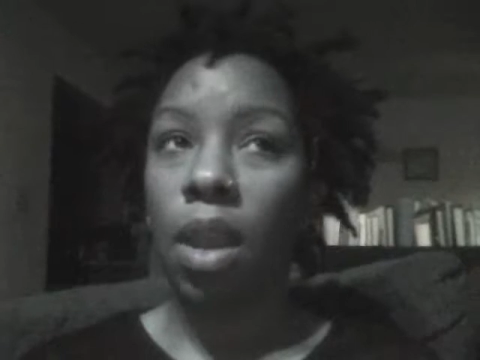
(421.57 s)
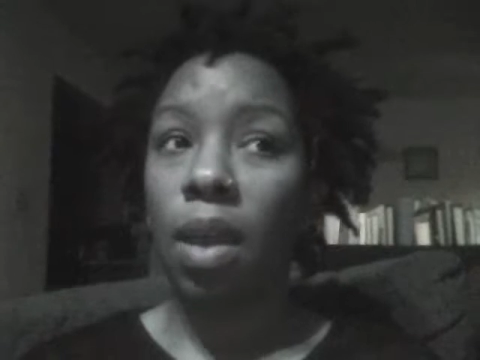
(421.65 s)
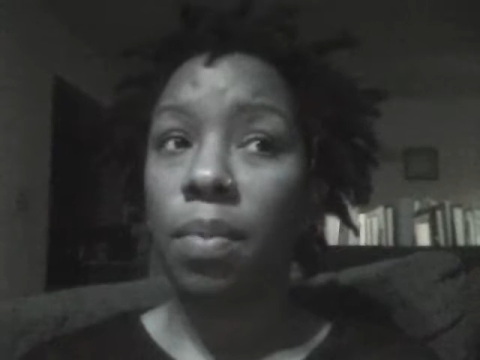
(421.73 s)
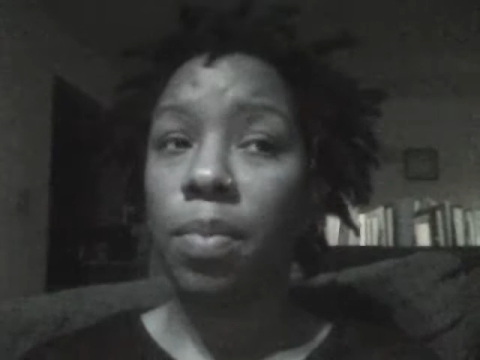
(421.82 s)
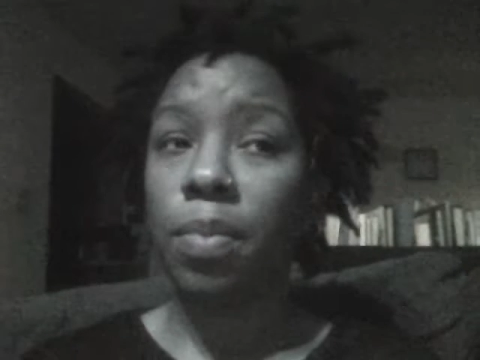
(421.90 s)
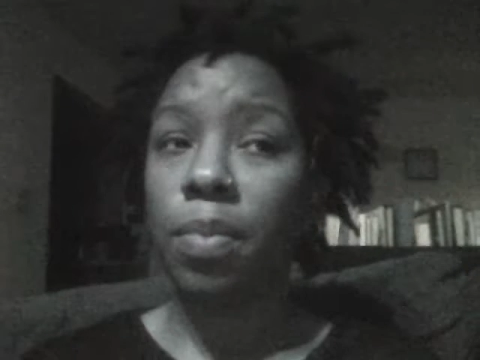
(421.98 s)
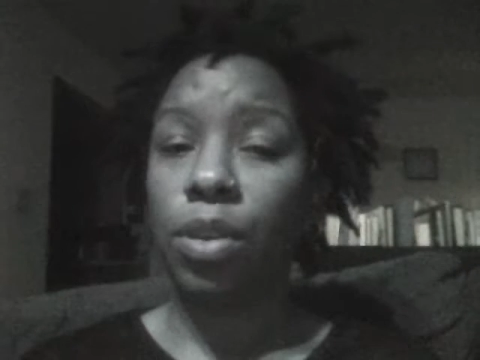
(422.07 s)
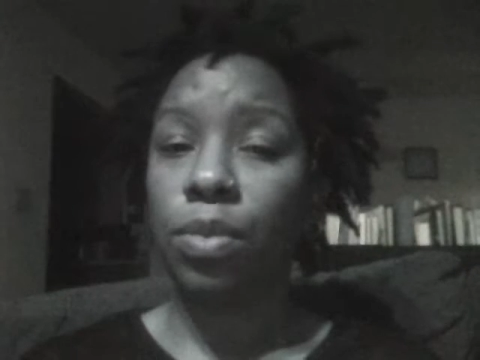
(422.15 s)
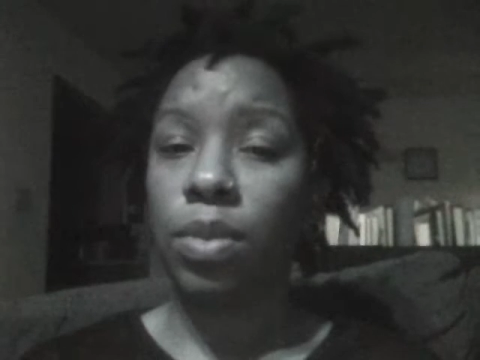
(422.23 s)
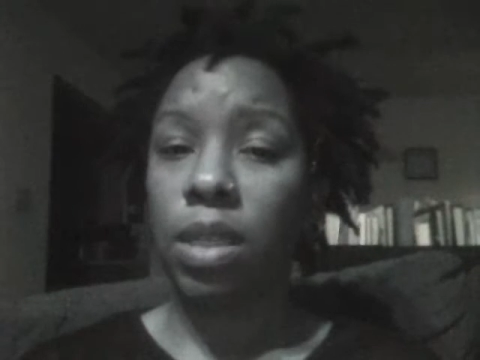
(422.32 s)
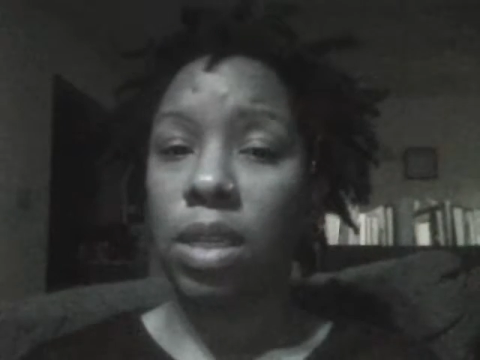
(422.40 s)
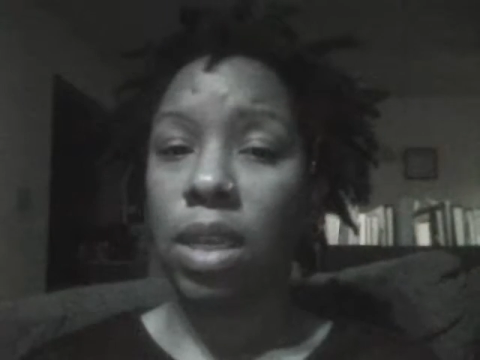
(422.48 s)
I've been
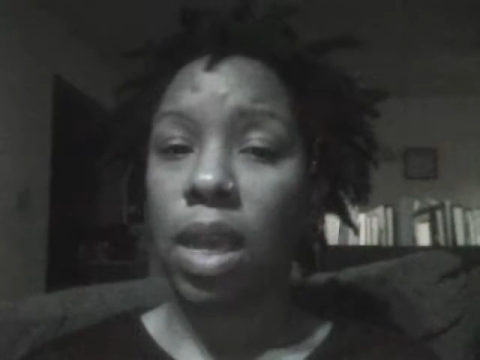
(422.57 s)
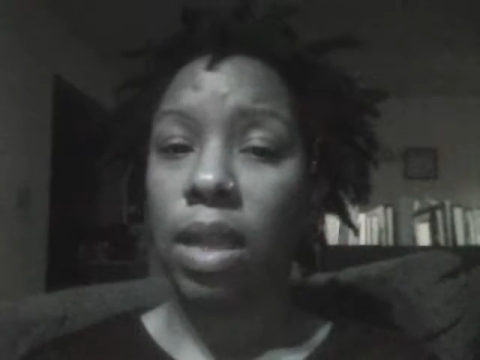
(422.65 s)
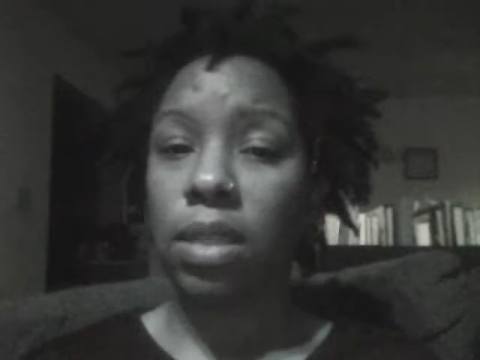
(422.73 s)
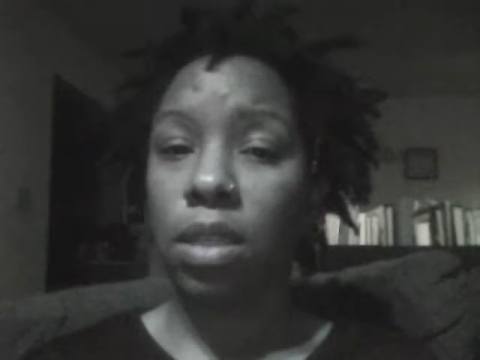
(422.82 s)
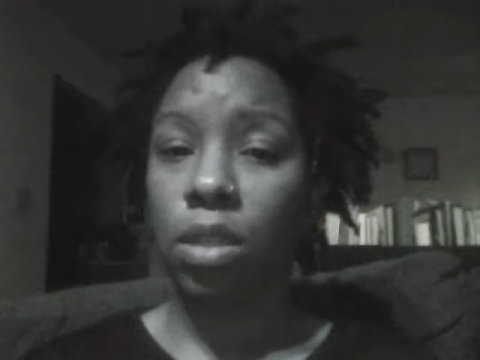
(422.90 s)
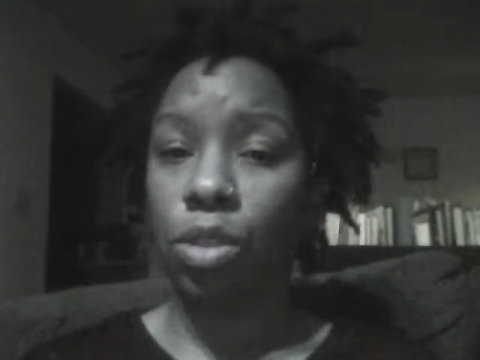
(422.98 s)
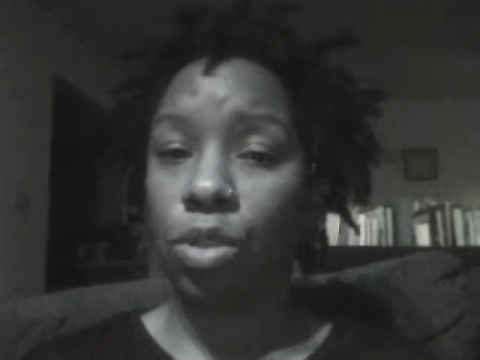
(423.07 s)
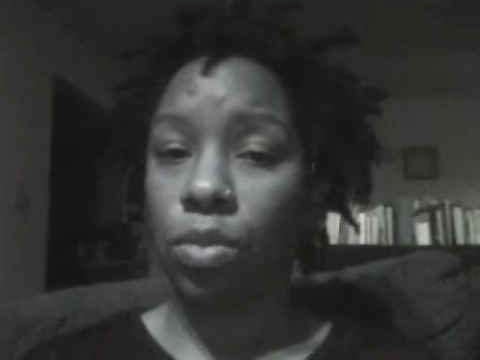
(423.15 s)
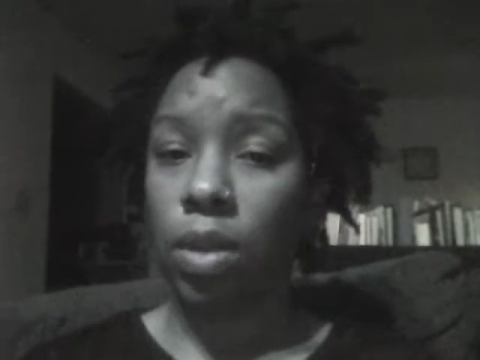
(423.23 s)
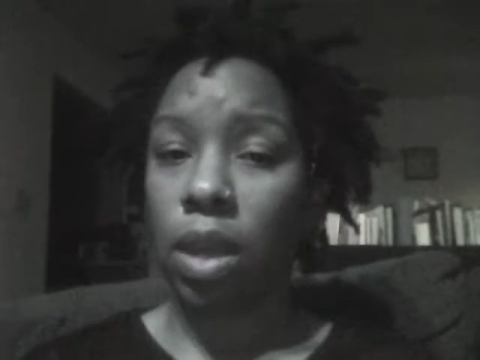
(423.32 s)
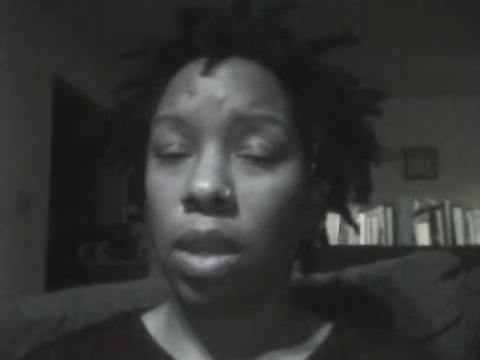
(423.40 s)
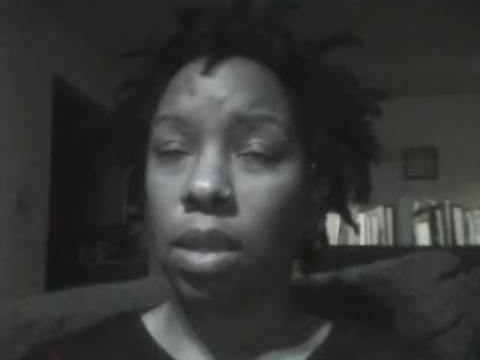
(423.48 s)
using it. I took
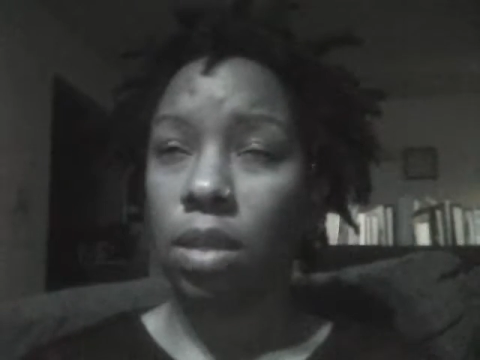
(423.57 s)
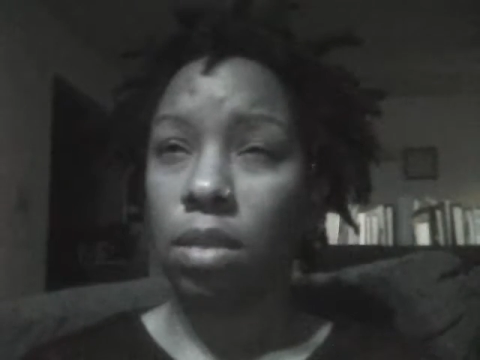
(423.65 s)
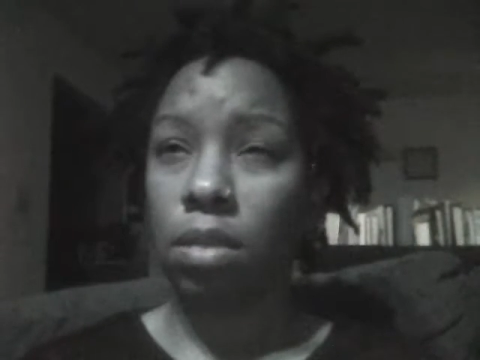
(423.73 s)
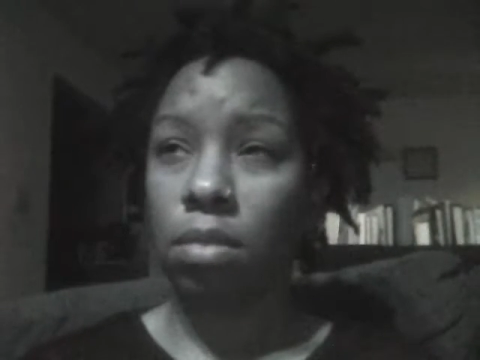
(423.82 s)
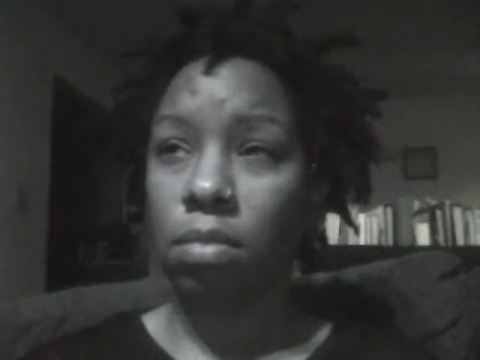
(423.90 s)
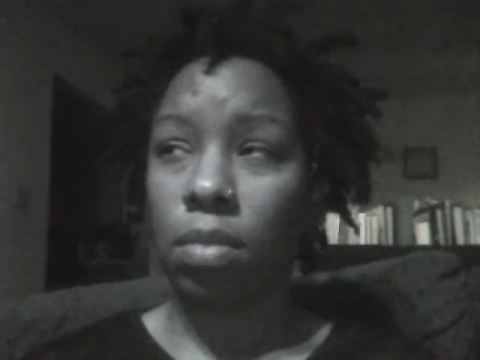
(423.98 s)
2 days,